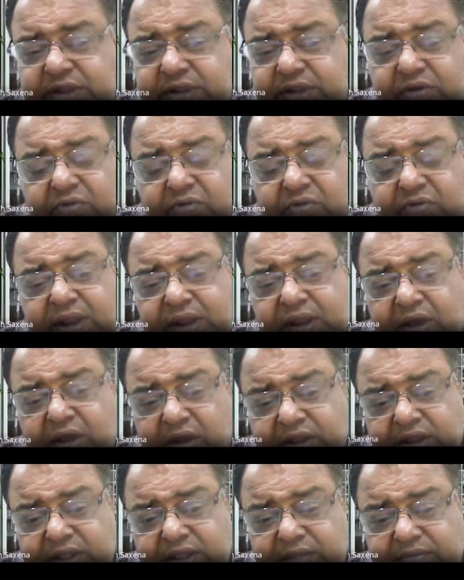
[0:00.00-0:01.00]
rule
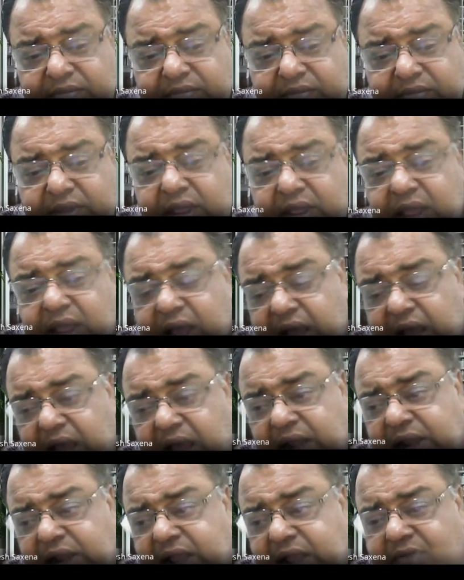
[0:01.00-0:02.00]
algorithm
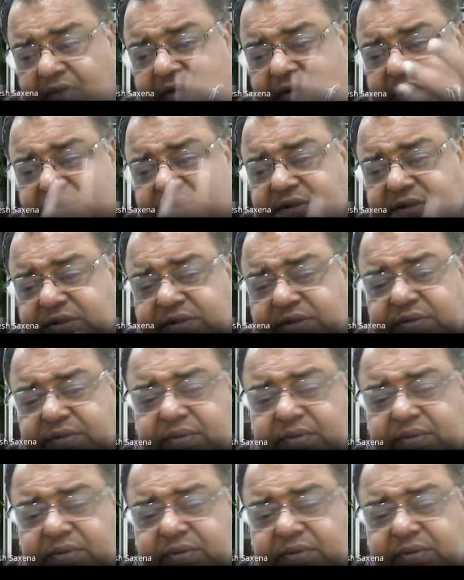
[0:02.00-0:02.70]
uncovers